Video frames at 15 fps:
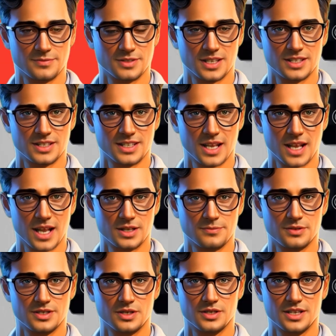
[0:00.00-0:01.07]
and the app
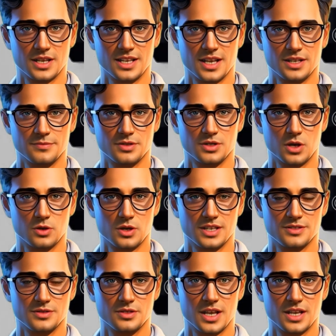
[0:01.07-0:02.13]
you set up opens
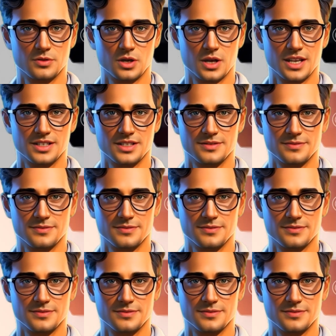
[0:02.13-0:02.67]
right away.